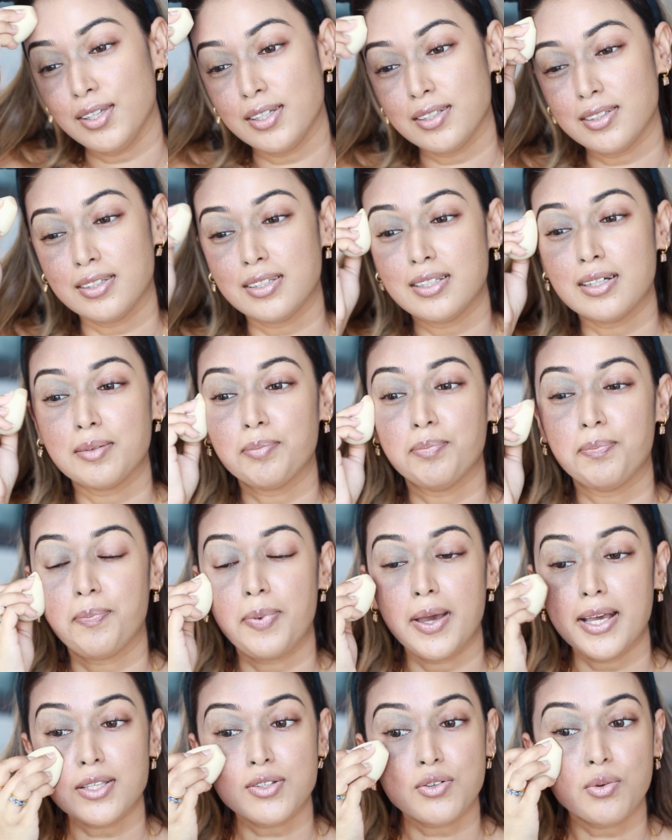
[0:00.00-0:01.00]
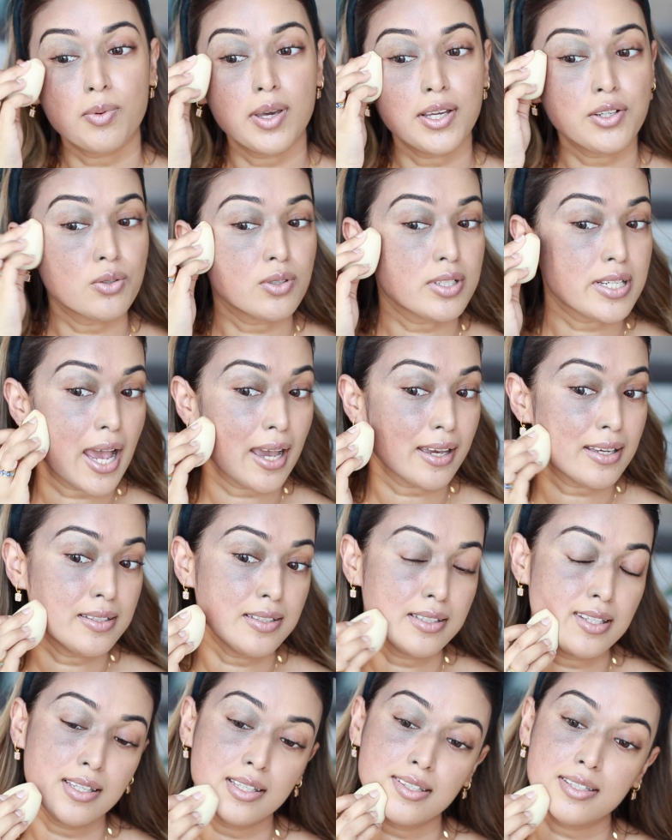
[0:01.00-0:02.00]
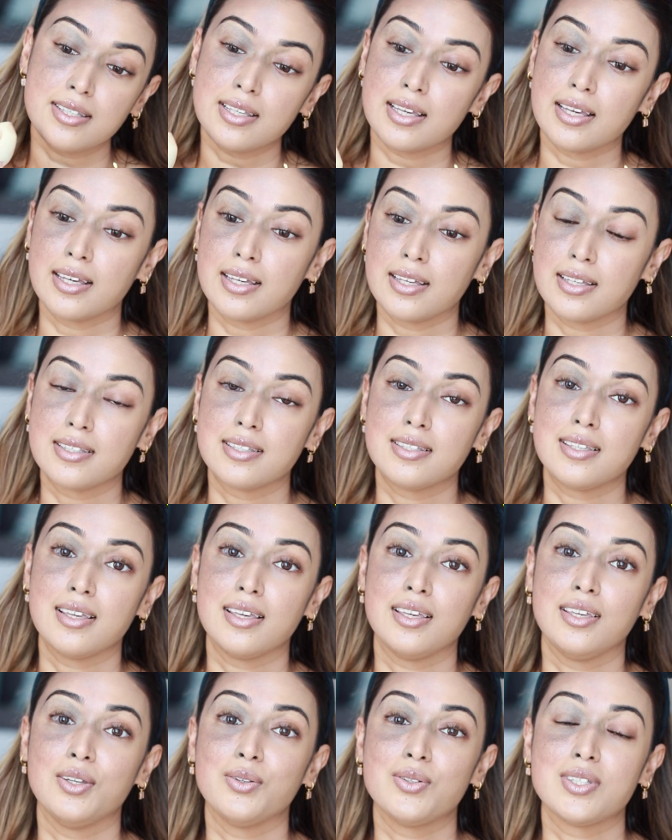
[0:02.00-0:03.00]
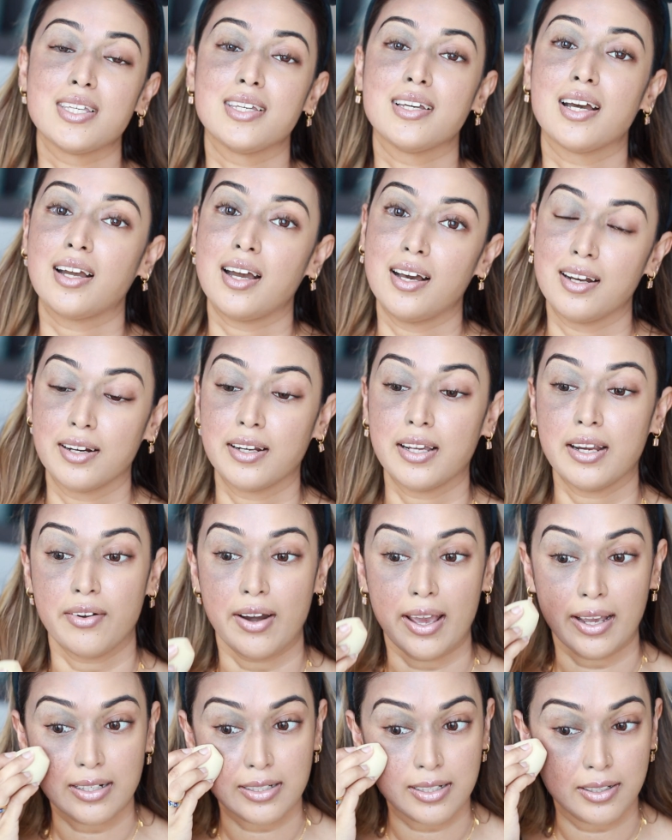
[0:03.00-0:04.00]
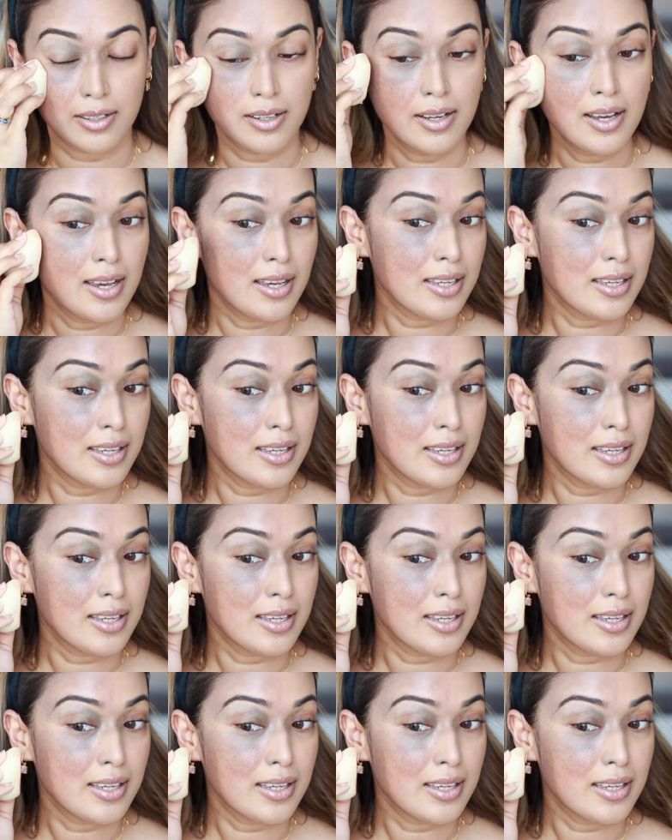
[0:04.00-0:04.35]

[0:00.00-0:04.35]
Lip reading: the best way to tackle this is using a color corrector.